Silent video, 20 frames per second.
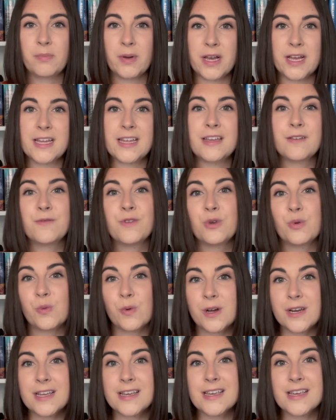But if you
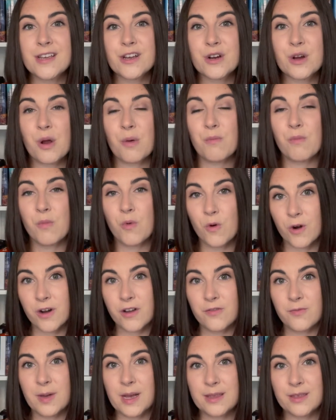want to hear more
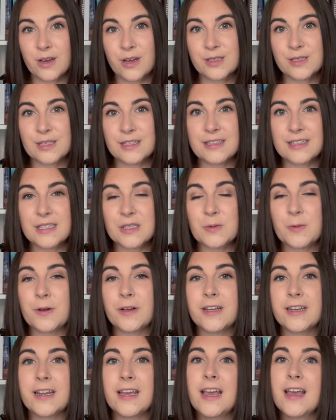of my thoughts on this
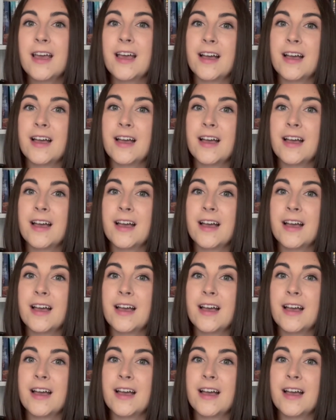one,